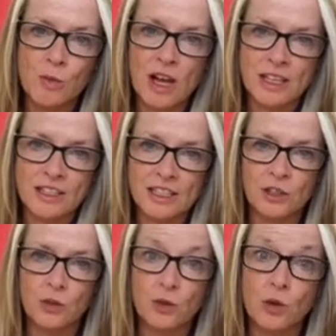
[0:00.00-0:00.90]
well in this
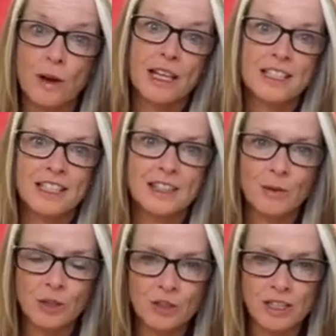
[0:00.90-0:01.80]
new normality
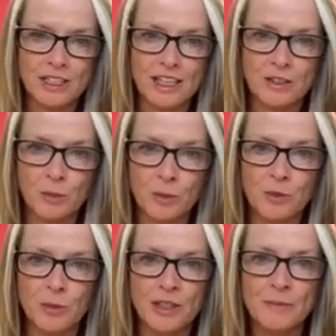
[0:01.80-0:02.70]
that we're trying to get to
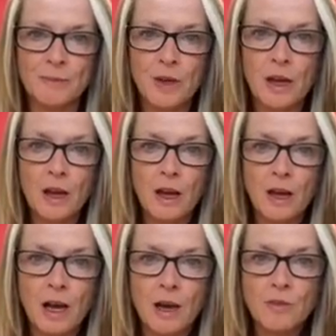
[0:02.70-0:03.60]
grips with.
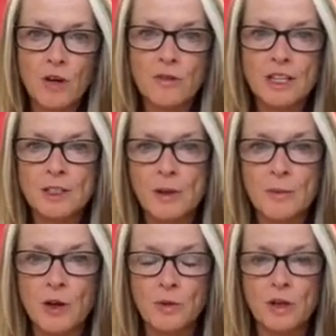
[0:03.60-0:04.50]
I'm currently
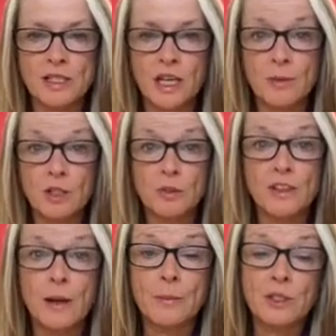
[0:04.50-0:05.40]
spending most of my time on Dove
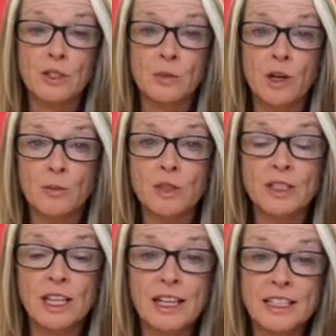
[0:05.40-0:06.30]
campus at the
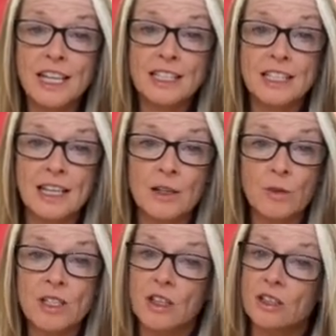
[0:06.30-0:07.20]
moment, and yesterday
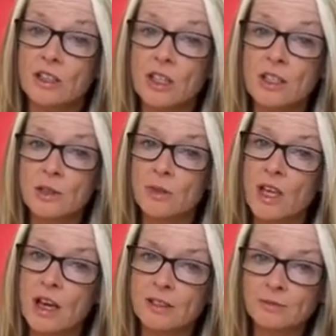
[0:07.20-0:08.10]
we started learning some
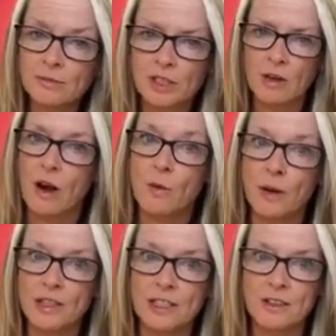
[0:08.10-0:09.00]
sign, so I
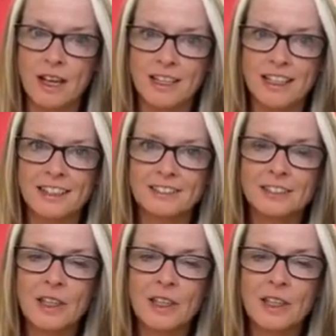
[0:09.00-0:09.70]
hope I did okay there.